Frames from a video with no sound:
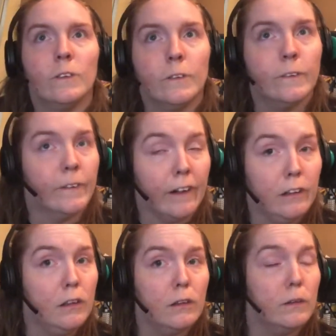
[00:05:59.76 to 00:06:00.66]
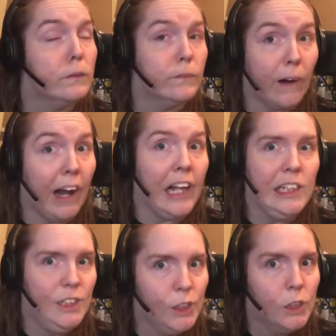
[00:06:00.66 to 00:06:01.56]
why
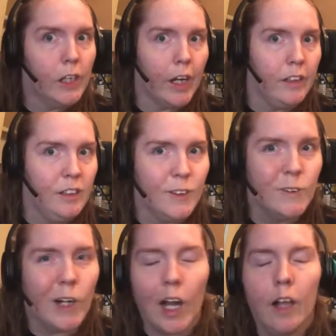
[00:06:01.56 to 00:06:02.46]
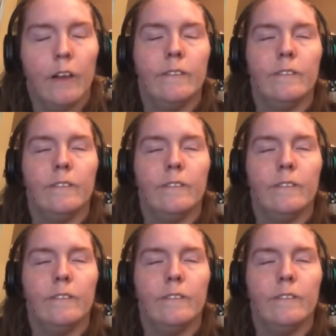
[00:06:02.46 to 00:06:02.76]
do I do what?